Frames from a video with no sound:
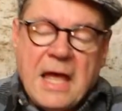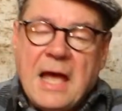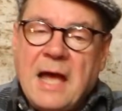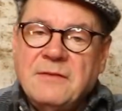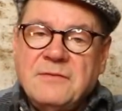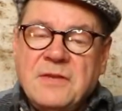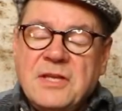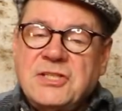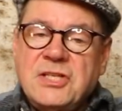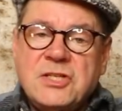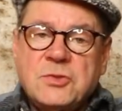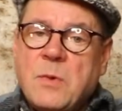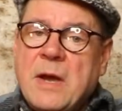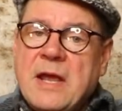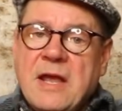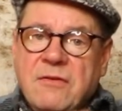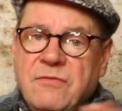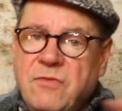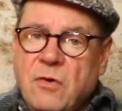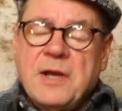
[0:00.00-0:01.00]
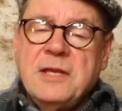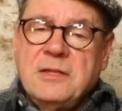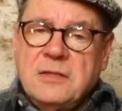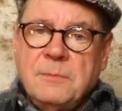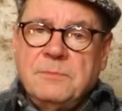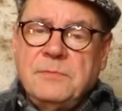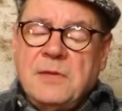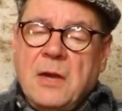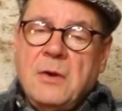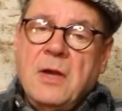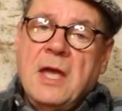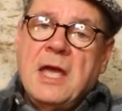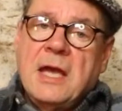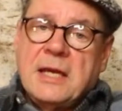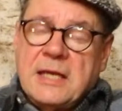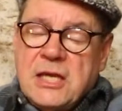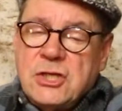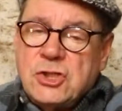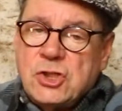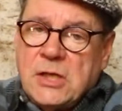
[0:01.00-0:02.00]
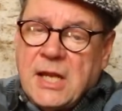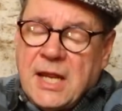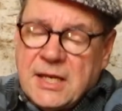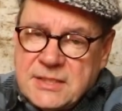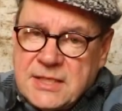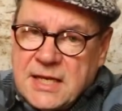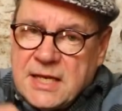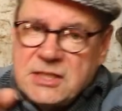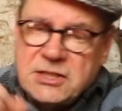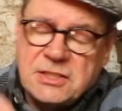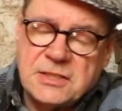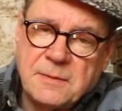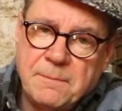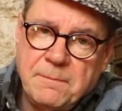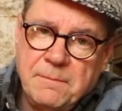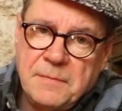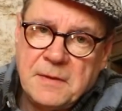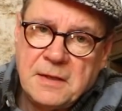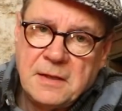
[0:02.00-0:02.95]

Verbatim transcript: And this is why I avoid them now. Occasionally I taste them.